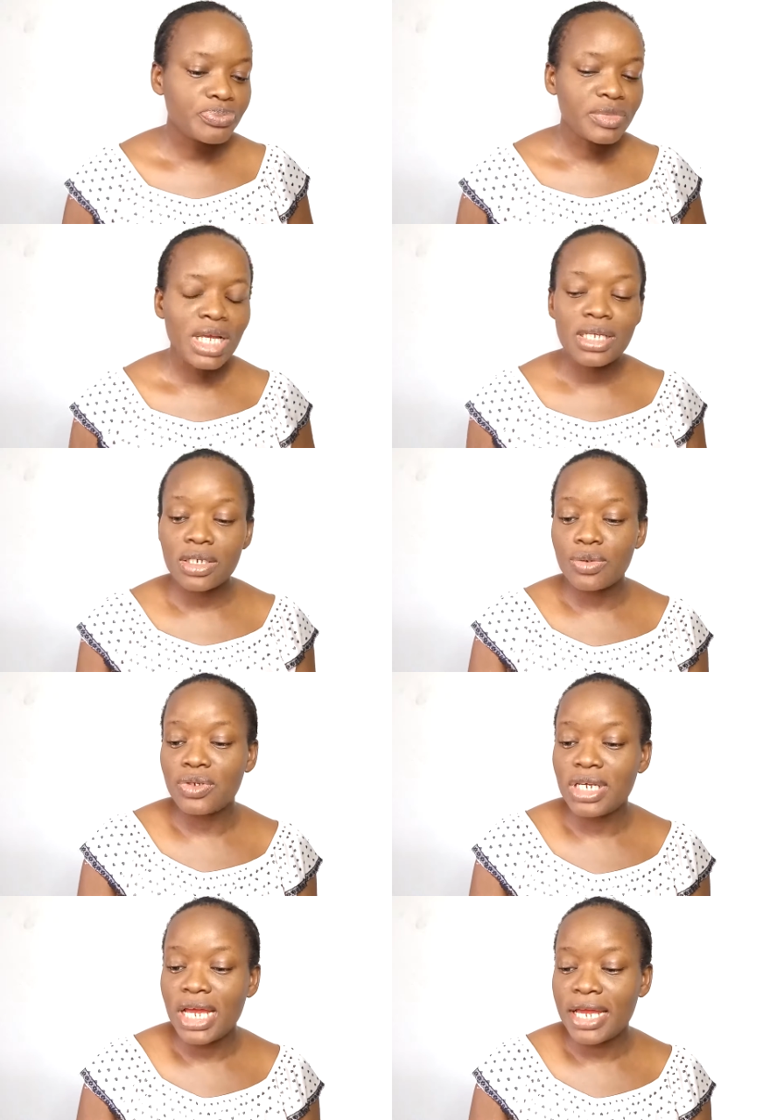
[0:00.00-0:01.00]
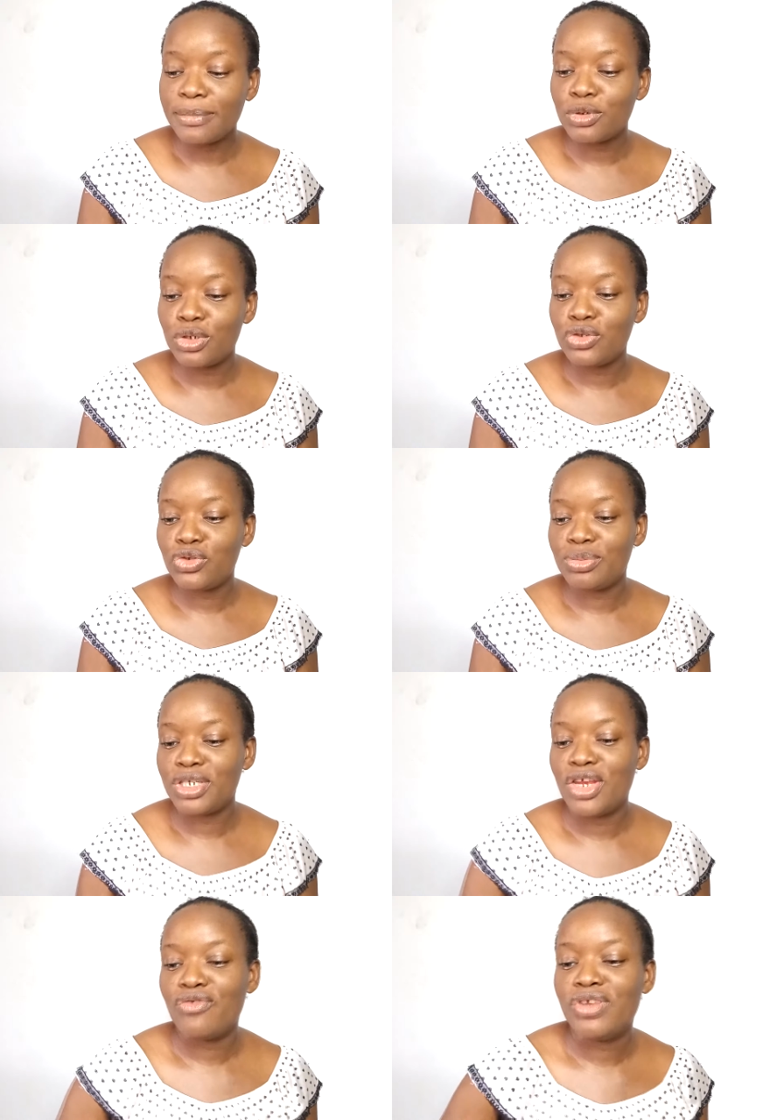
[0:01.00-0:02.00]
So today I am going to
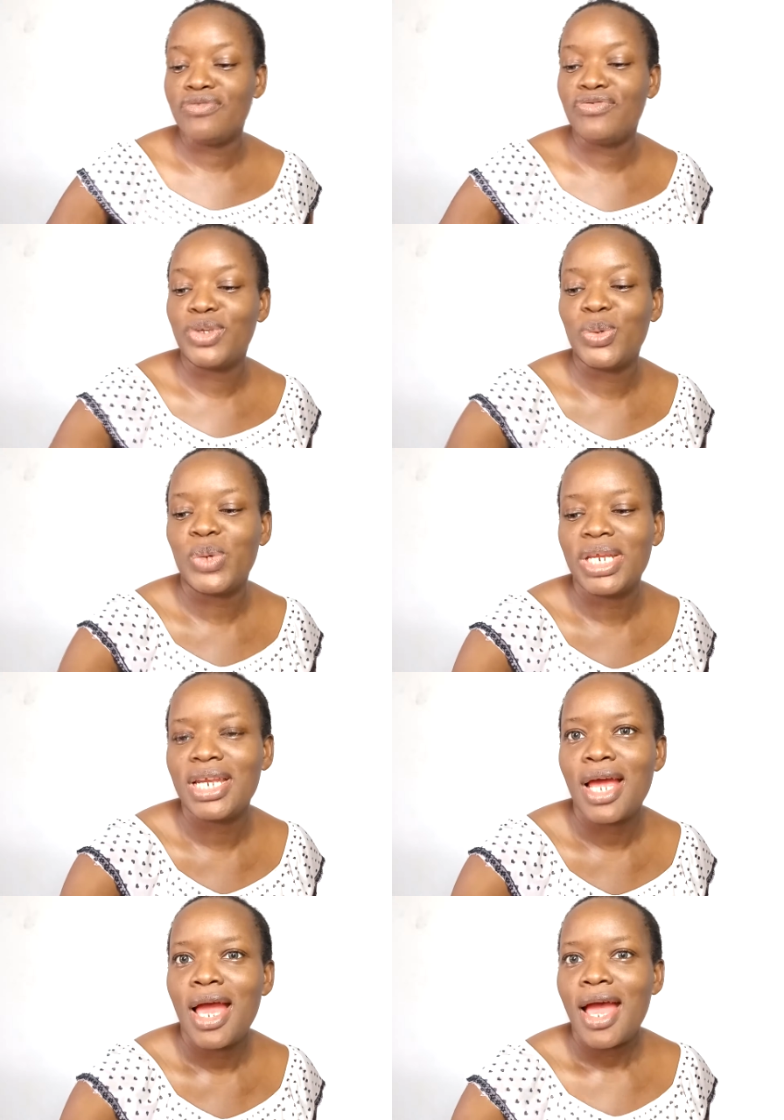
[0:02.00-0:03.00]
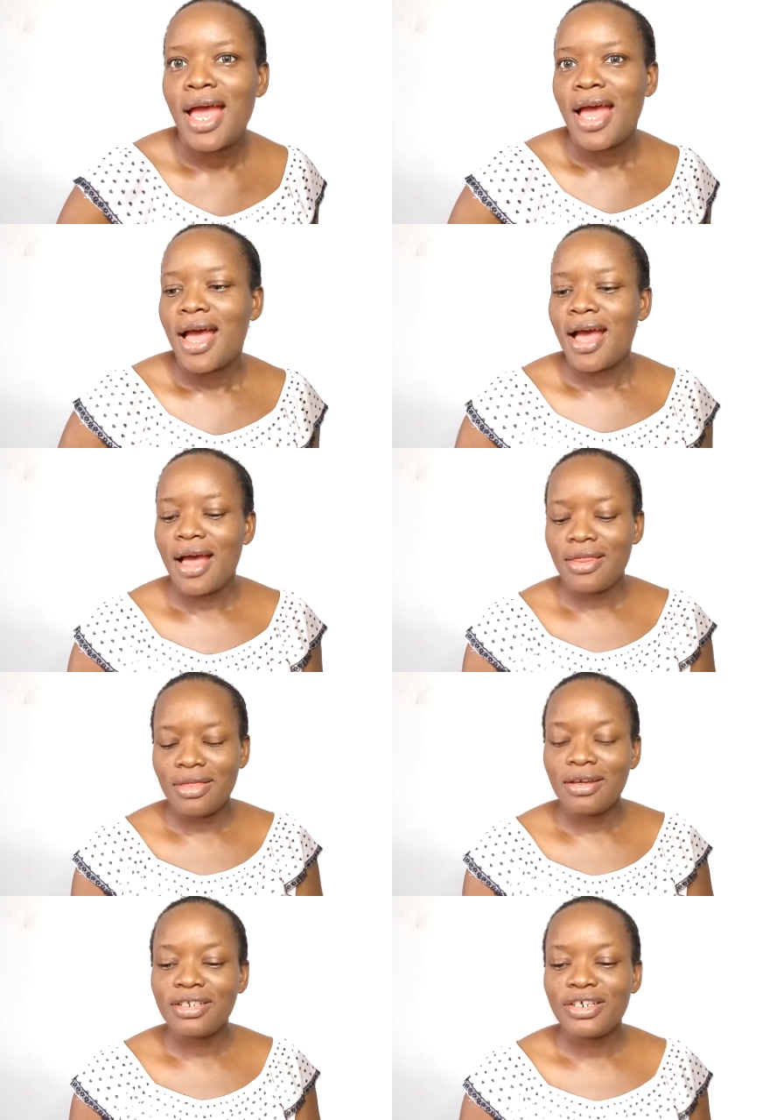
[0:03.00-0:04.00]
be reviewing
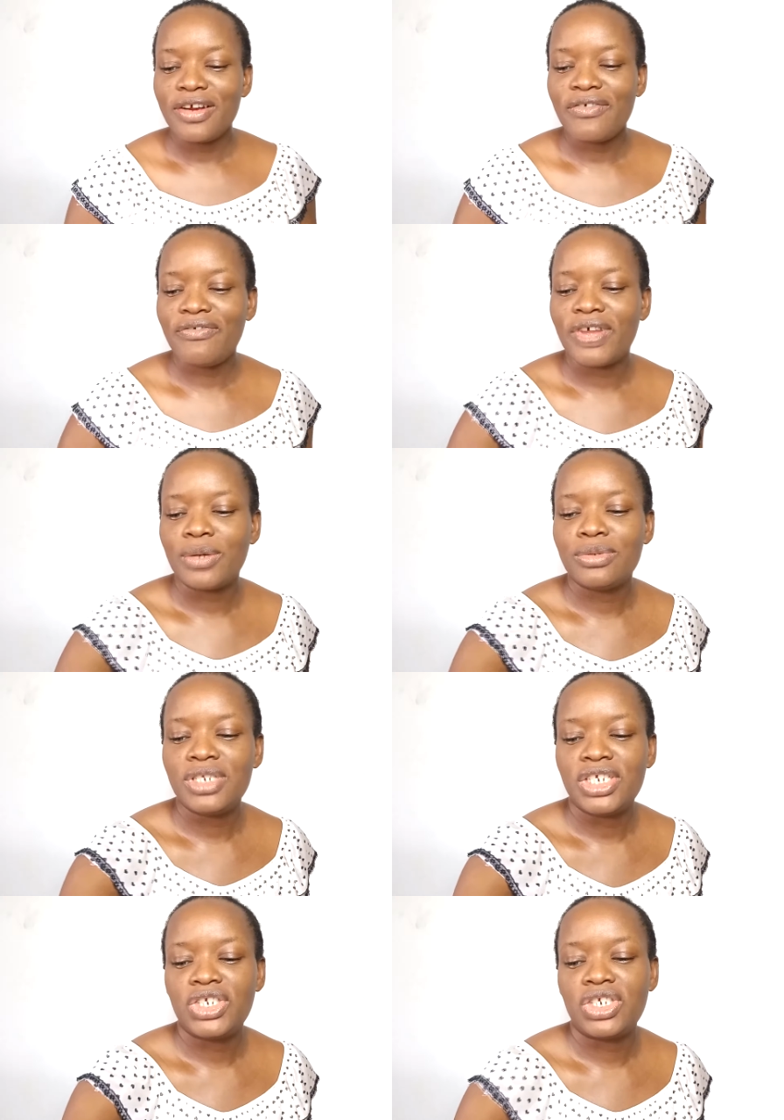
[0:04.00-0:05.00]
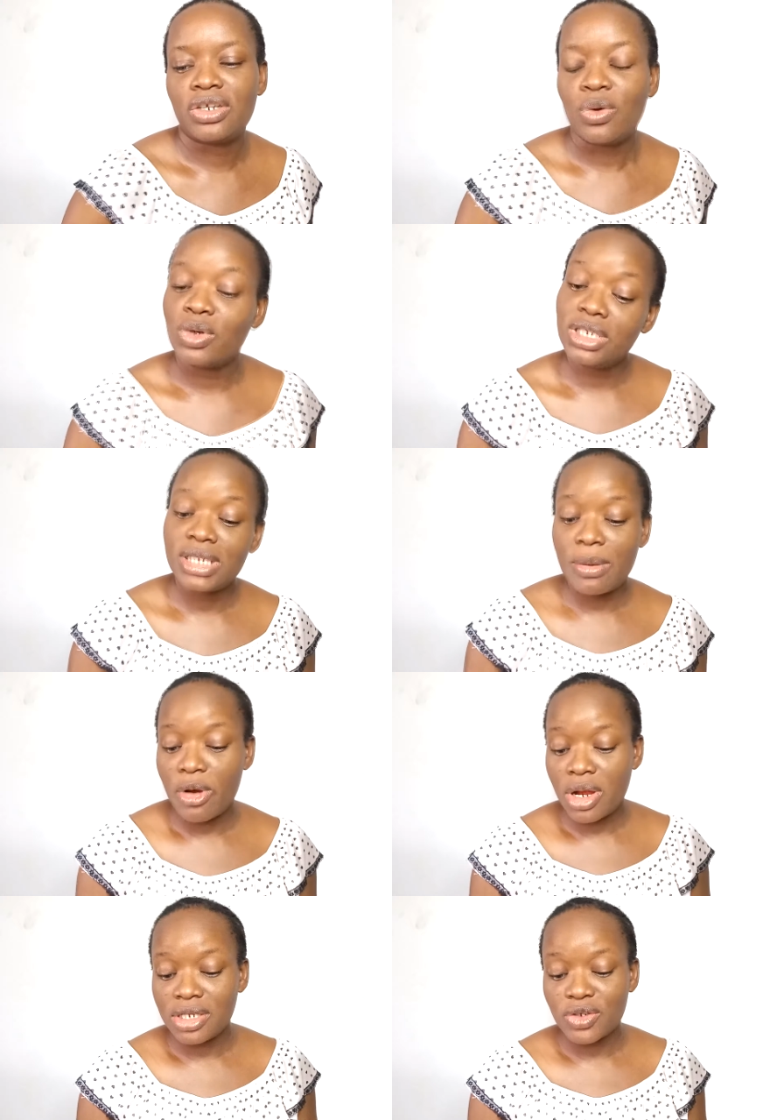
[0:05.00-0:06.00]
another foundation, or this time
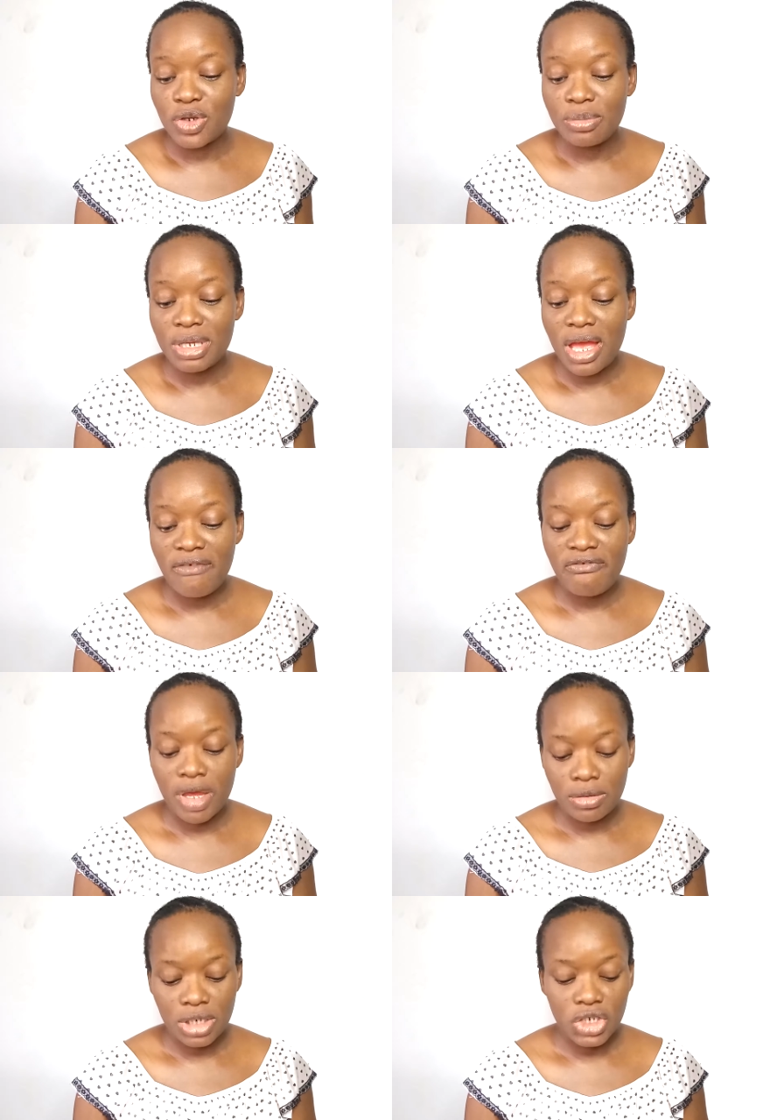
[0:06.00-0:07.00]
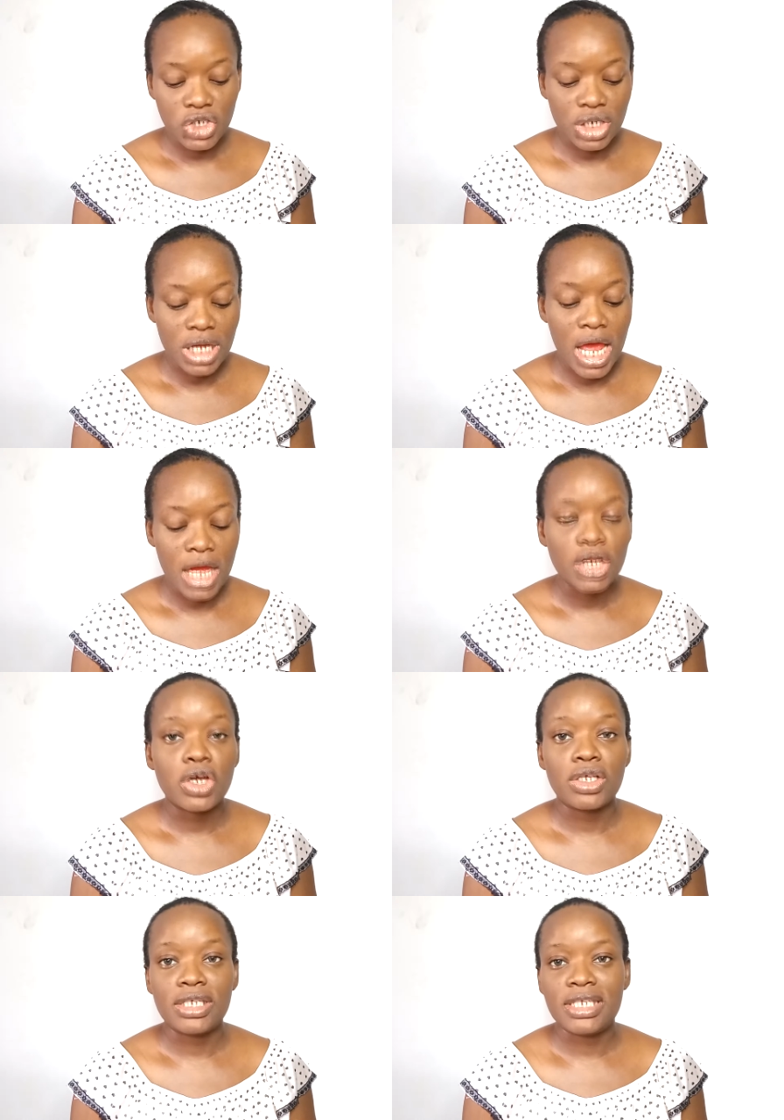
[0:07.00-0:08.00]
around is going to be a foundation and
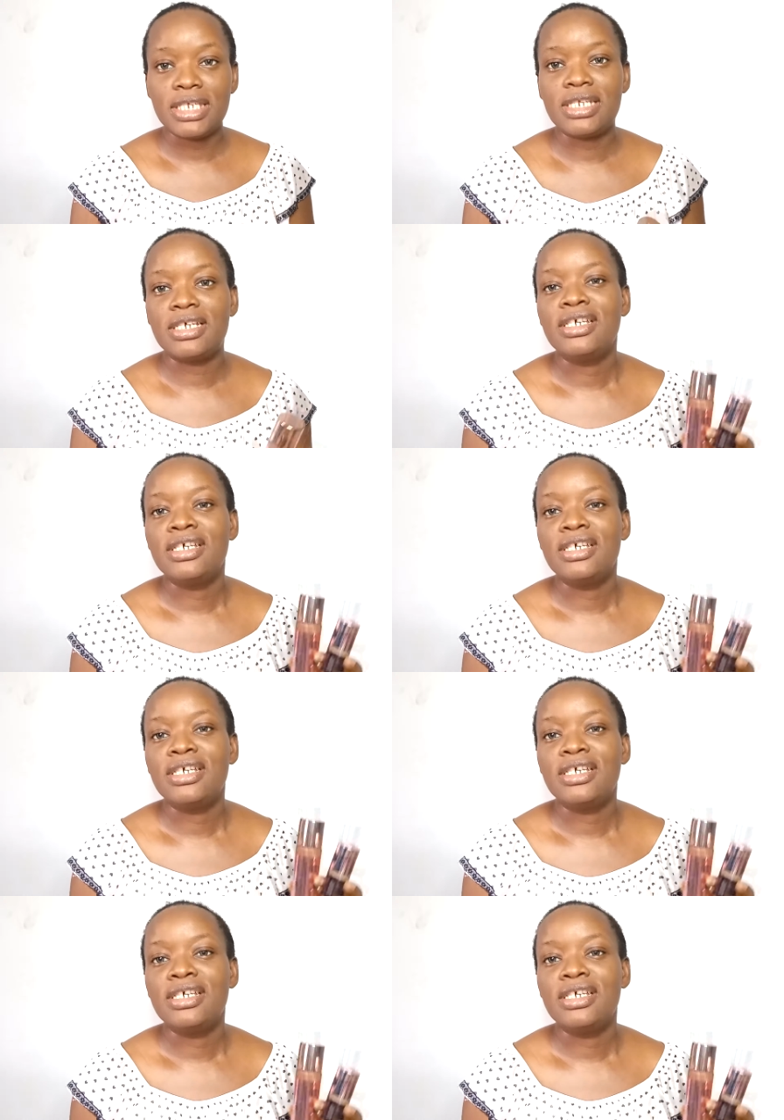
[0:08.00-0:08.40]
concealer.